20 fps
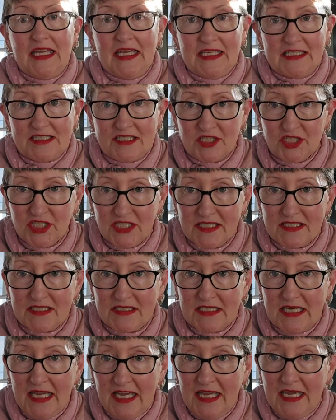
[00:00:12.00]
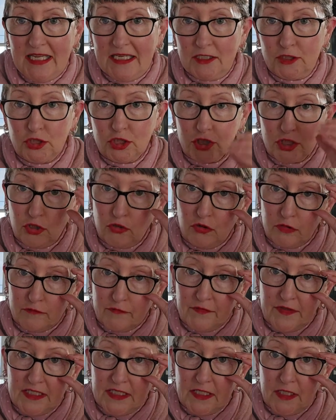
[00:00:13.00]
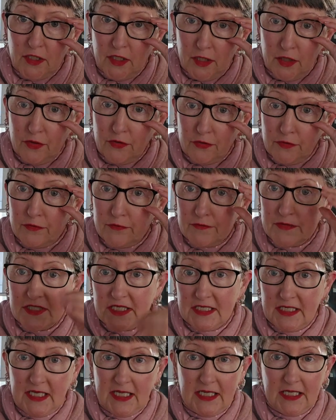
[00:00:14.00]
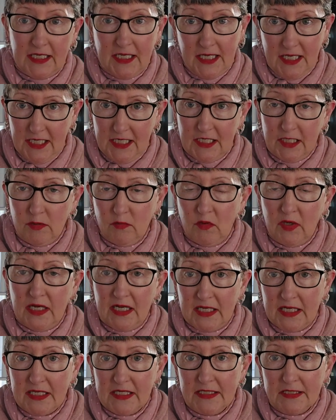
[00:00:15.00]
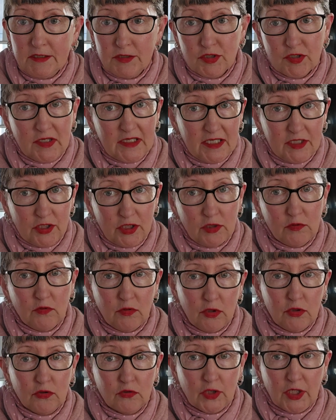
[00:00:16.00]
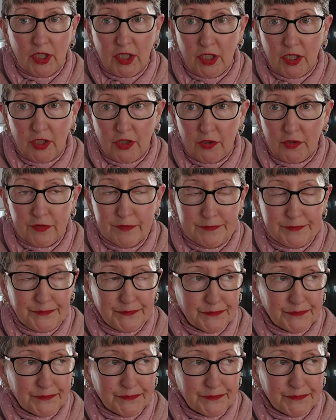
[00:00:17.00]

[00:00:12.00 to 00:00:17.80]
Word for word: It's just a short video today anyway to let you all know